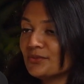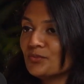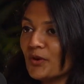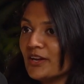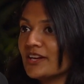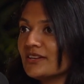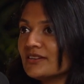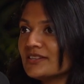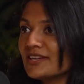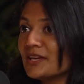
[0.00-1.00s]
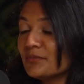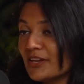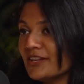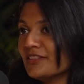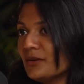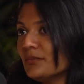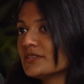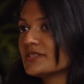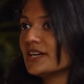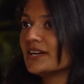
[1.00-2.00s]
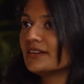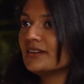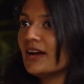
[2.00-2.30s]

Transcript: what I keep telling them is that